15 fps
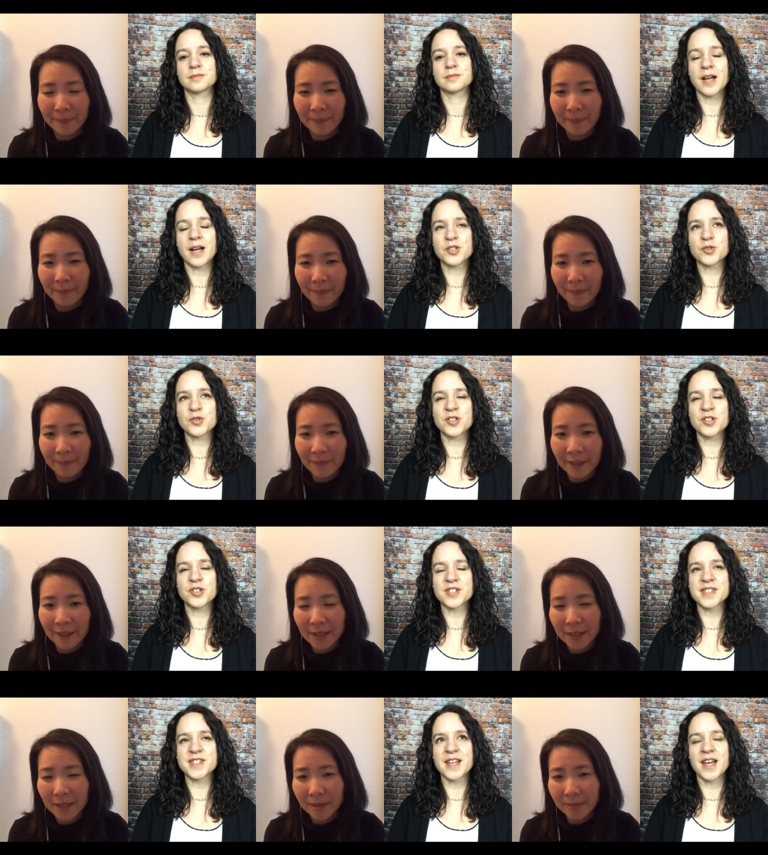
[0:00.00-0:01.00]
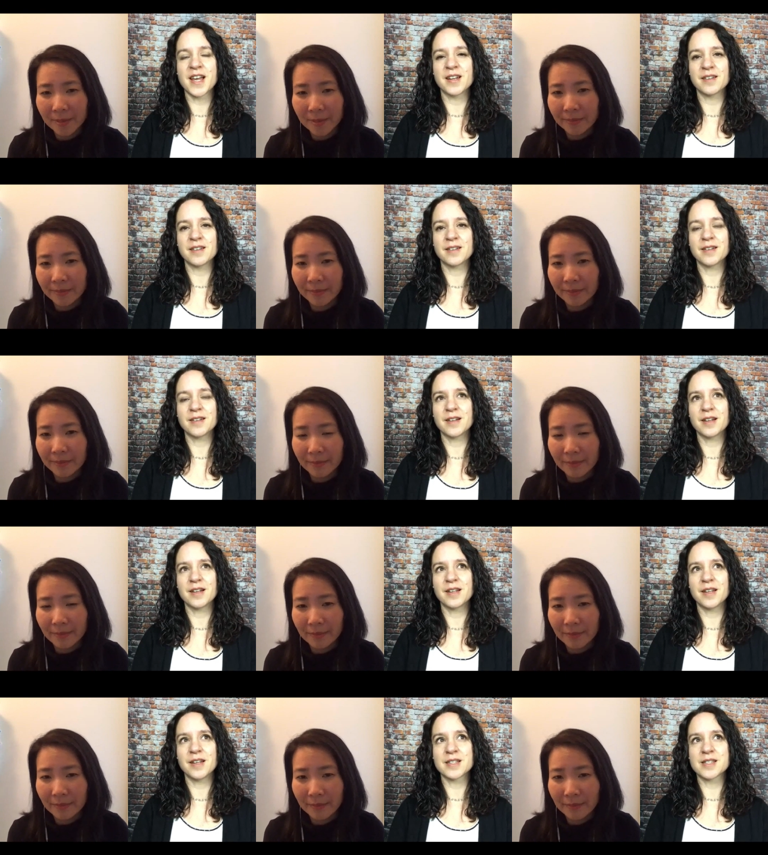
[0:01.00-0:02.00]
Speaker 1: and I totally understand.
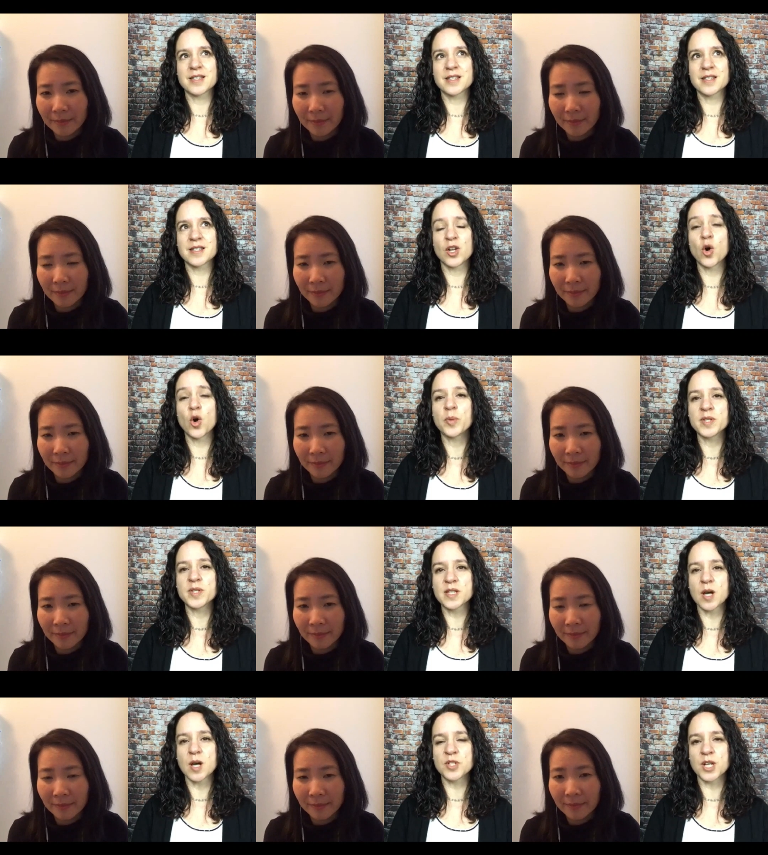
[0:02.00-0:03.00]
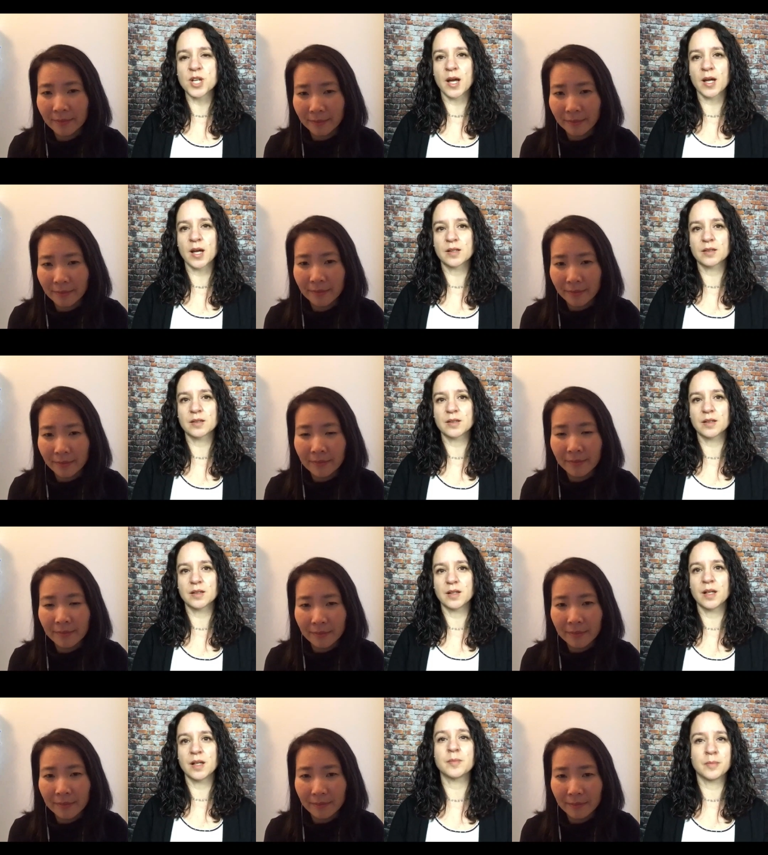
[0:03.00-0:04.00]
It's an open subject
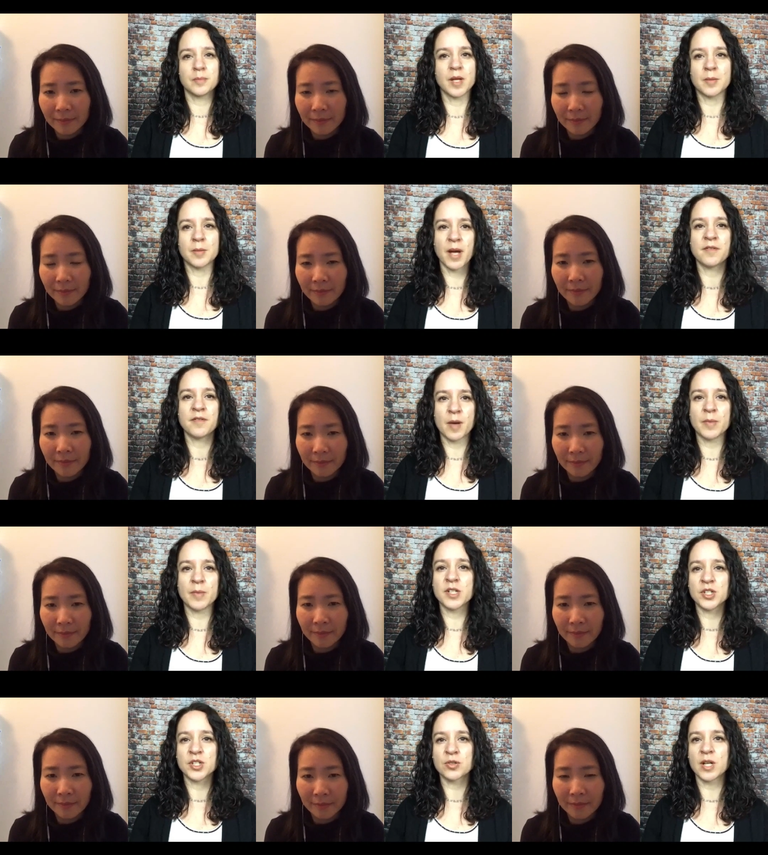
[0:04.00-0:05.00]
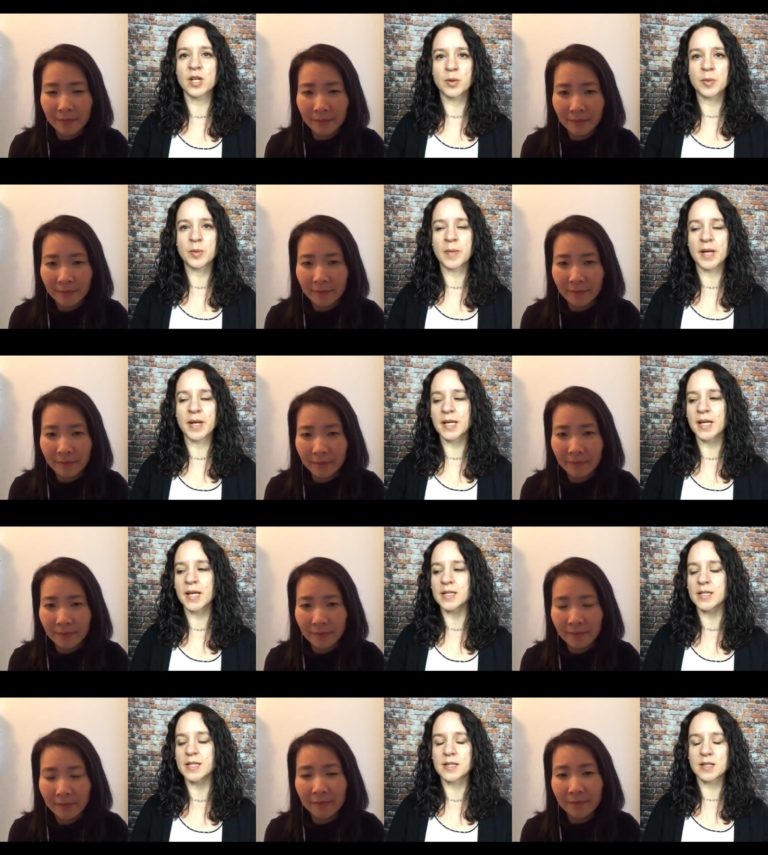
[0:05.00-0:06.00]
in in my family too. Like with my
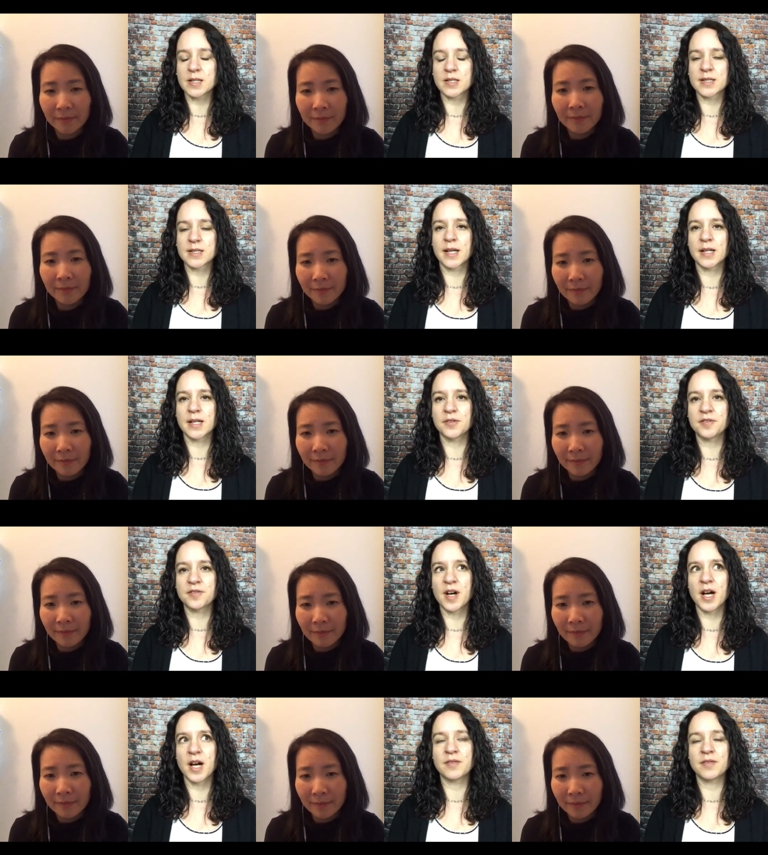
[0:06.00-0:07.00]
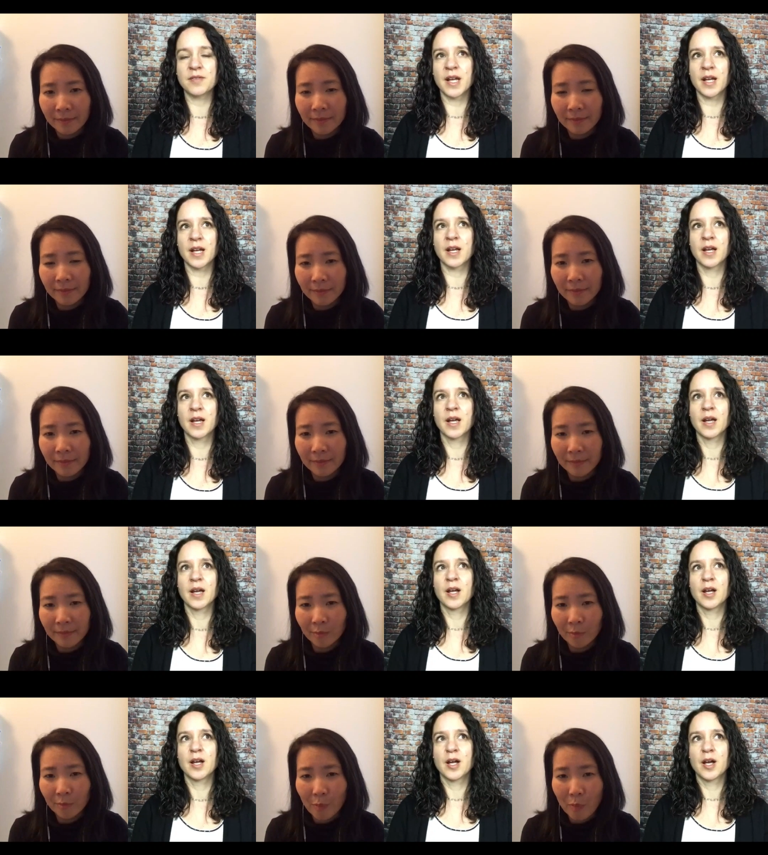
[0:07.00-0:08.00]
kids, they're ten and five, and
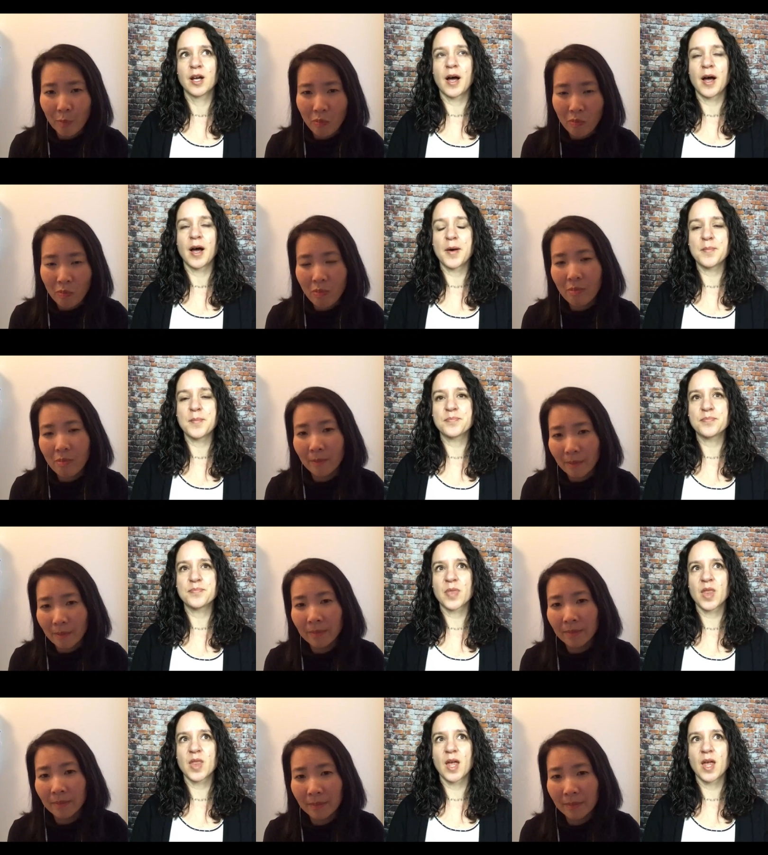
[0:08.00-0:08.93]
um,